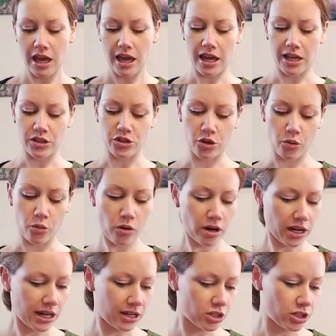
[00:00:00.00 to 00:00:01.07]
And so what
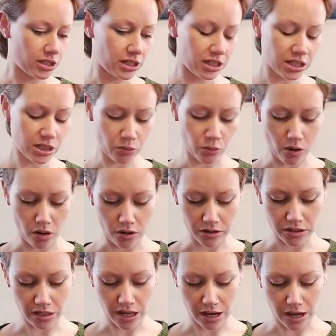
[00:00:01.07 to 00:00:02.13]
I actually did was,